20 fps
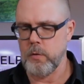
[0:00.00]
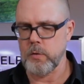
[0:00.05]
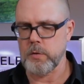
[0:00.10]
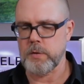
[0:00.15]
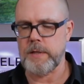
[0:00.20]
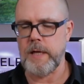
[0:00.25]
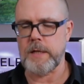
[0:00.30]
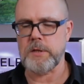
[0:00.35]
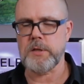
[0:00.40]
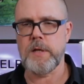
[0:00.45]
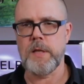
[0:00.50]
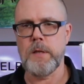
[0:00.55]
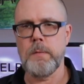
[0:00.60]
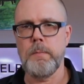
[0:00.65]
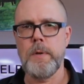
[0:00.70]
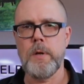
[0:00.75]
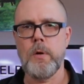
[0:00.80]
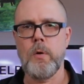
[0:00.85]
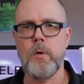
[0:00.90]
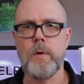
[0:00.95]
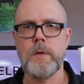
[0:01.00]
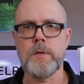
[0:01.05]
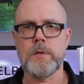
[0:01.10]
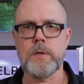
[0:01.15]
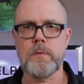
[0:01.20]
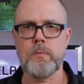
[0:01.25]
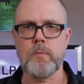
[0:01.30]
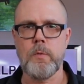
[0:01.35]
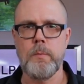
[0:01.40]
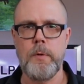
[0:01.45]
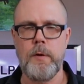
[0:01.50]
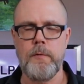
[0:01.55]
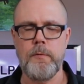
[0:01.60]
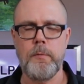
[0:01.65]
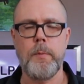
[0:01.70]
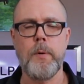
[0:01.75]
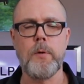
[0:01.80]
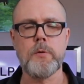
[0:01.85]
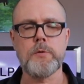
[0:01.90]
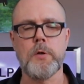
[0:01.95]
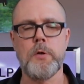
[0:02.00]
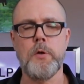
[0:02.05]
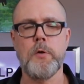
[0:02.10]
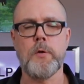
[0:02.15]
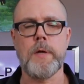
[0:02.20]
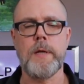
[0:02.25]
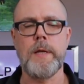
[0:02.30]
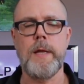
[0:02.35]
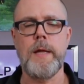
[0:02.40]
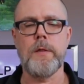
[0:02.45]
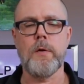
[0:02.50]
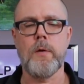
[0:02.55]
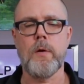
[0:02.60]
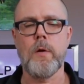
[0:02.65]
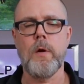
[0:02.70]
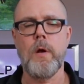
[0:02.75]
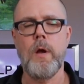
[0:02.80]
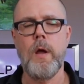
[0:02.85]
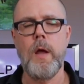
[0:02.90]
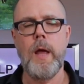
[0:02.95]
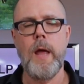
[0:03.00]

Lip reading: section in the middle is removable, so you can either